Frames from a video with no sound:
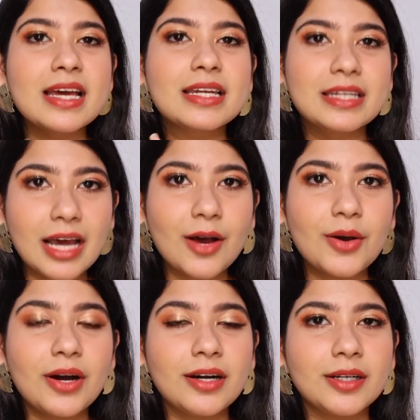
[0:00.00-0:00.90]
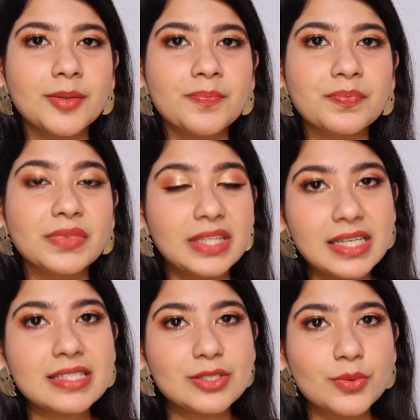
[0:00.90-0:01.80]
Now
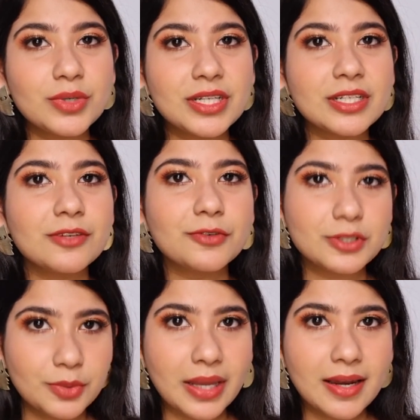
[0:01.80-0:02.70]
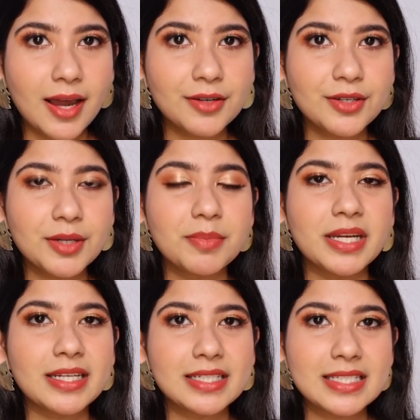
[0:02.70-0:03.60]
these do retail for 1200, but
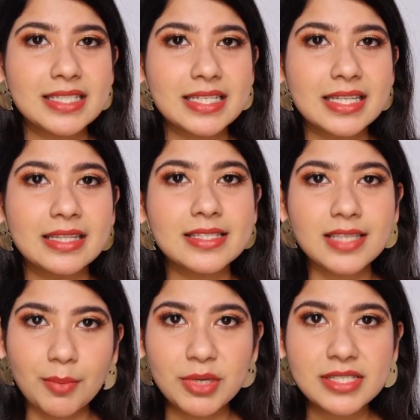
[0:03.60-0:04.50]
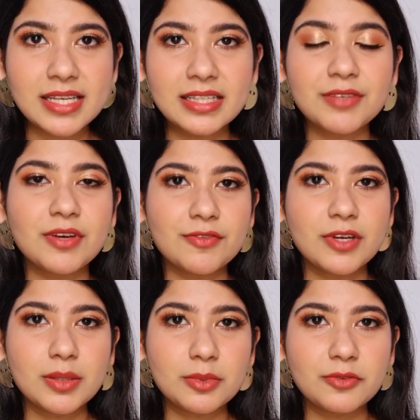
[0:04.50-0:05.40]
I did see in the summer sale they were
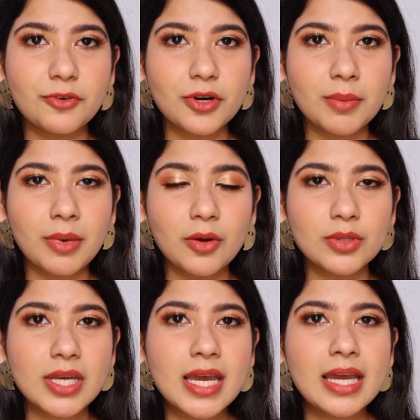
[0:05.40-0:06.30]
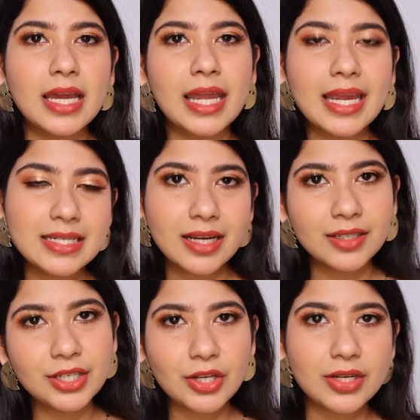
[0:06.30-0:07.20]
available for about
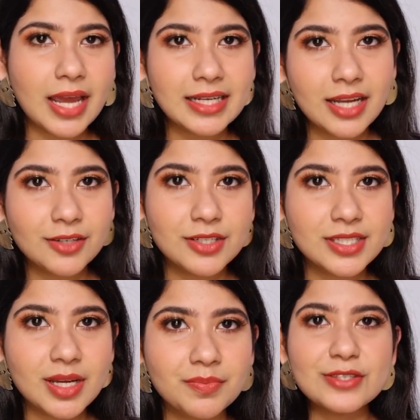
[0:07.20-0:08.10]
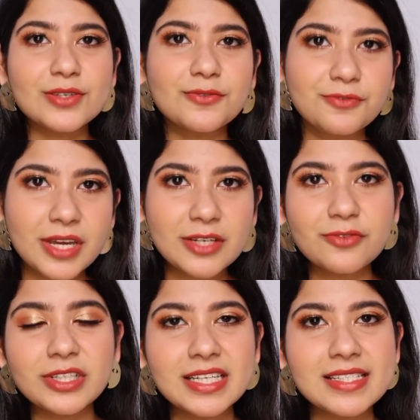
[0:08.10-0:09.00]
800 or 900 something. So wait
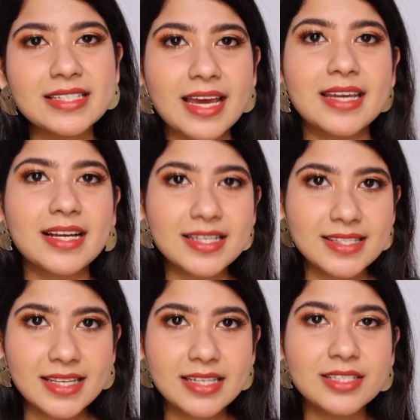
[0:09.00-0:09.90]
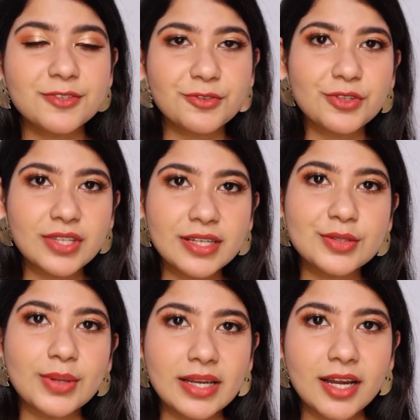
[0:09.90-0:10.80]
for these Nykaa sales if you think
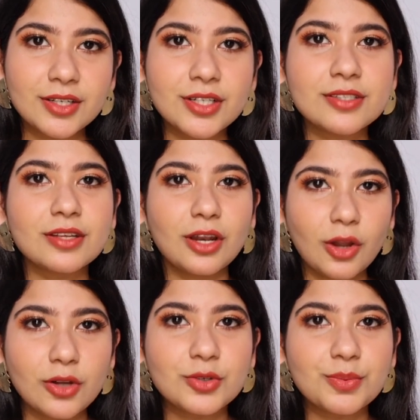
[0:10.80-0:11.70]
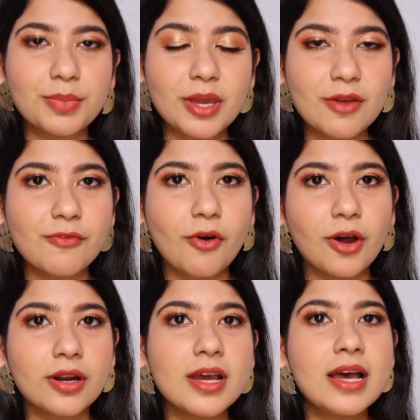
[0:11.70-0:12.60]
1200 is a lot to pay for
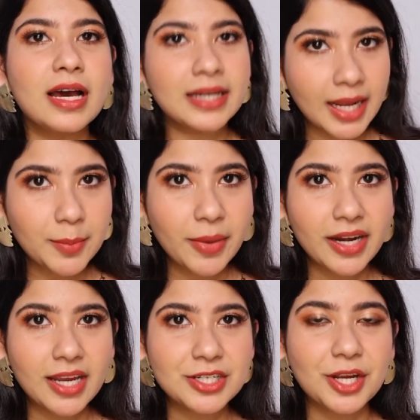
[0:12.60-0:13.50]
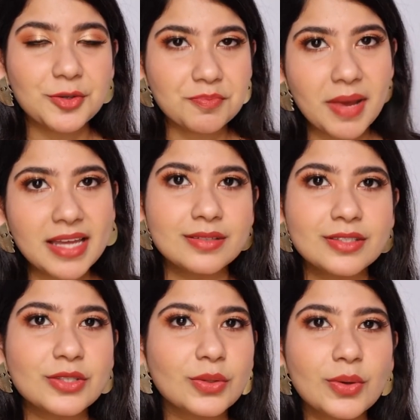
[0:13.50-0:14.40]
a 9-pan eyeshadow
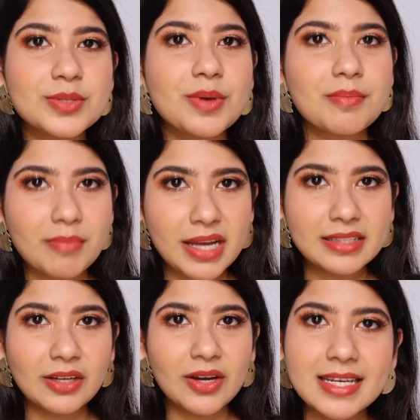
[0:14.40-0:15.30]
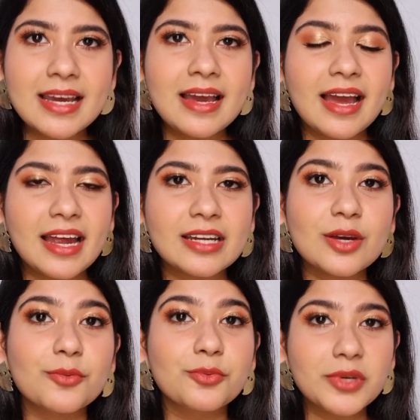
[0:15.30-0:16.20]
palette. So those were my thoughts. And
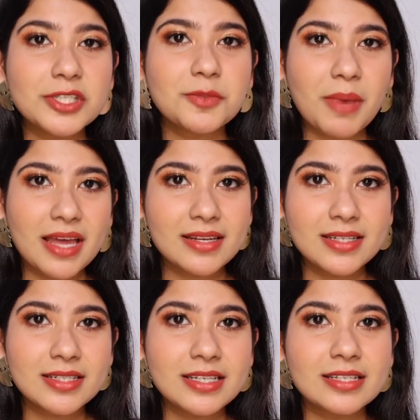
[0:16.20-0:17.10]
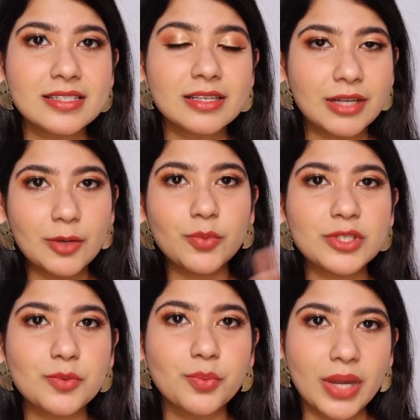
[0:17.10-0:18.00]
which palette is, like,
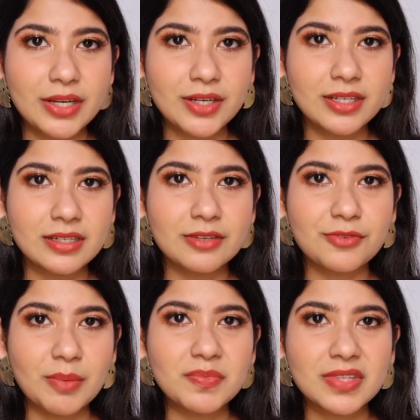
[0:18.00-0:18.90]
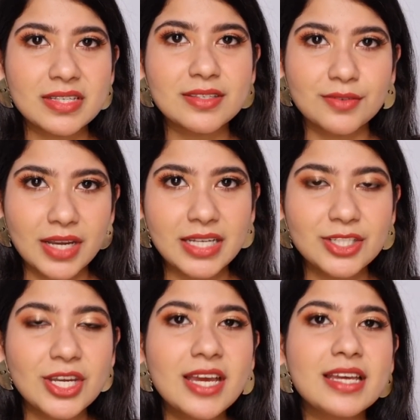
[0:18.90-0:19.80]
which variant from this
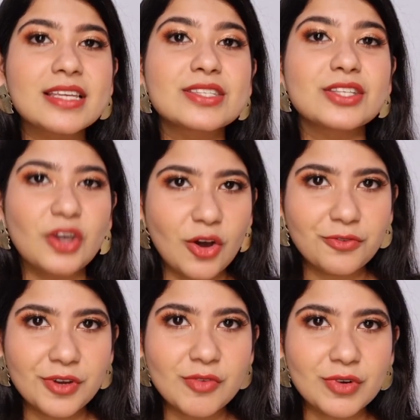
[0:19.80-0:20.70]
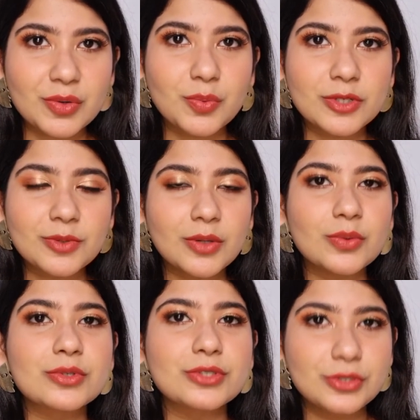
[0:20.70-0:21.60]
range is your favorite? Which one
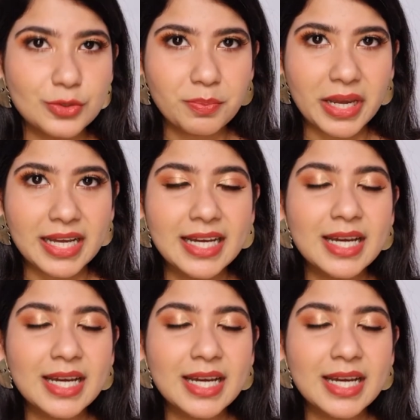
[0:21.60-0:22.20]
would you pick?